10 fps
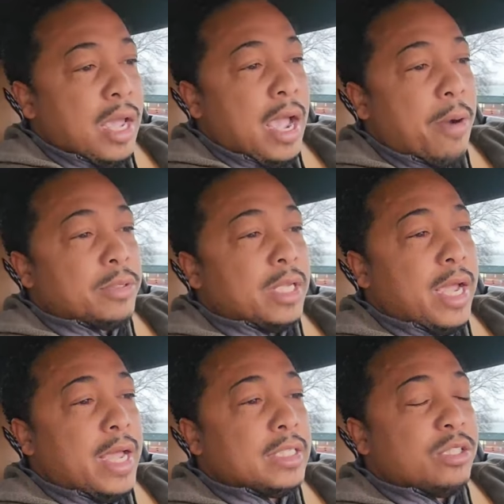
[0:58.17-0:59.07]
I was
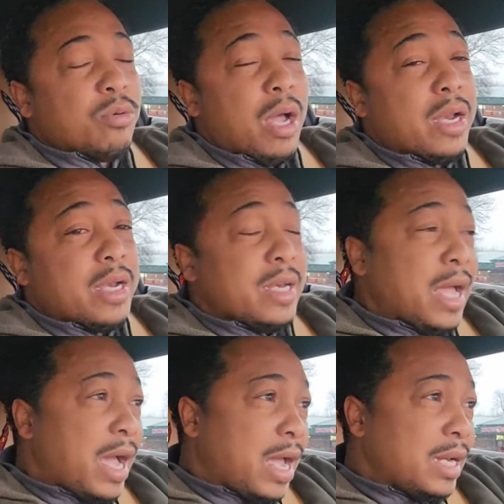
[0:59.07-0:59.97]
asked, do I
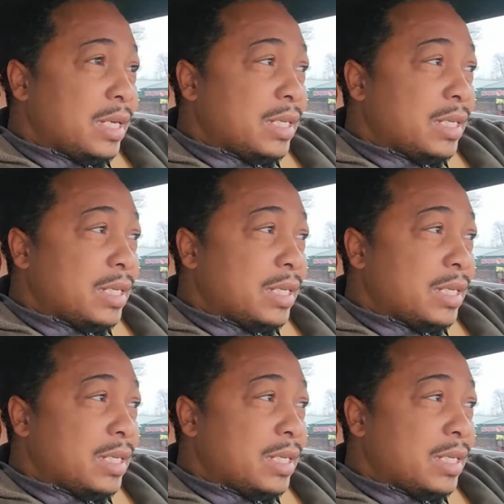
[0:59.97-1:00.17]
not